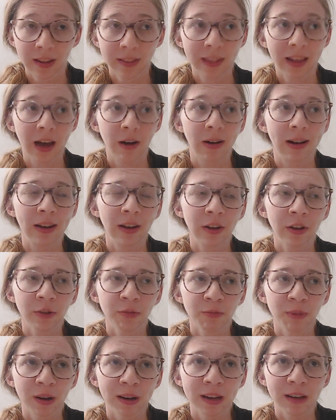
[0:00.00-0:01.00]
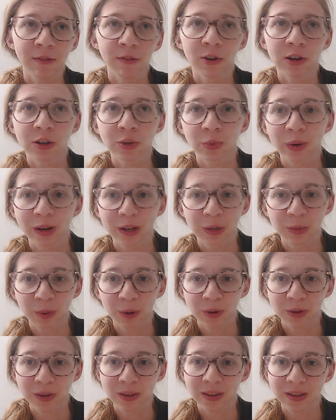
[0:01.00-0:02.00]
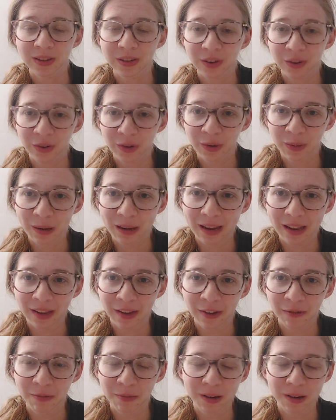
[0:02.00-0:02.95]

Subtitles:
Now, a lot of money for a Swedish person is not going to be a lot of